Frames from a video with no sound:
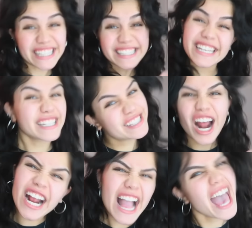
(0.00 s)
Let's get
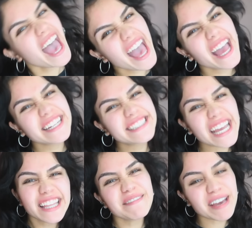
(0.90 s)
started.
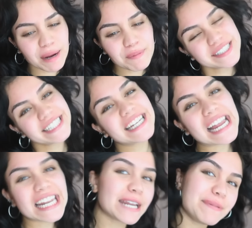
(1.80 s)
Daily makeup routine
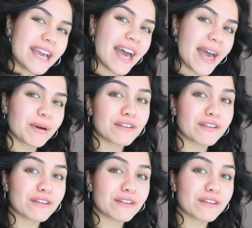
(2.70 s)
at 9 p.m.